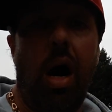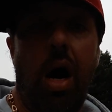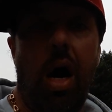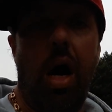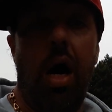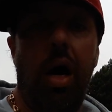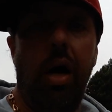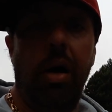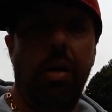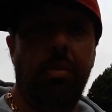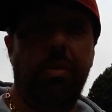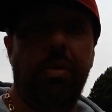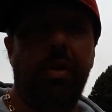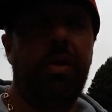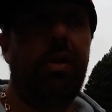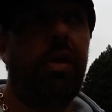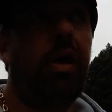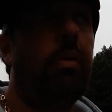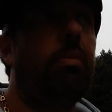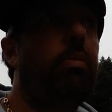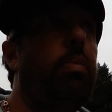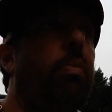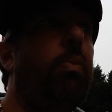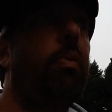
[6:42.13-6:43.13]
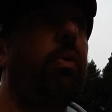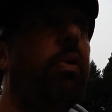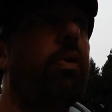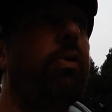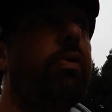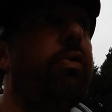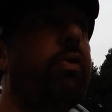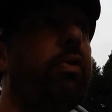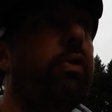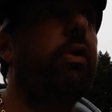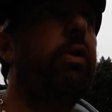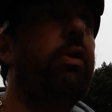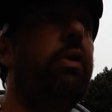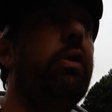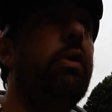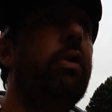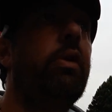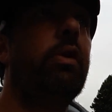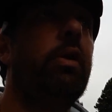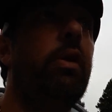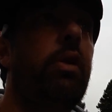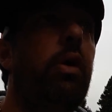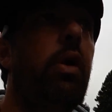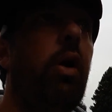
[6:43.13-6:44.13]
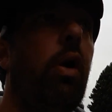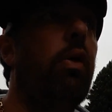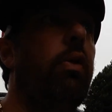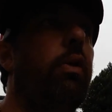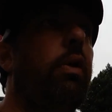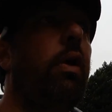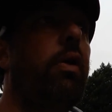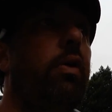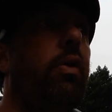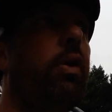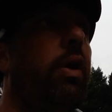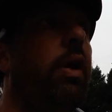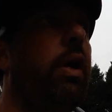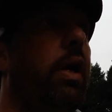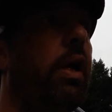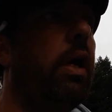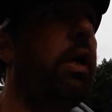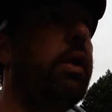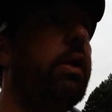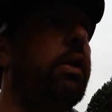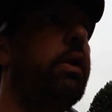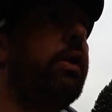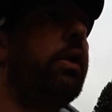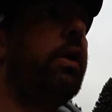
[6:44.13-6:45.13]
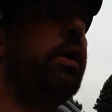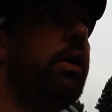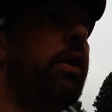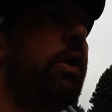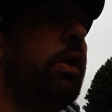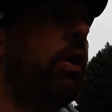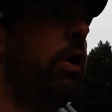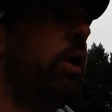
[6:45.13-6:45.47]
I'm the type of person, on the other hand,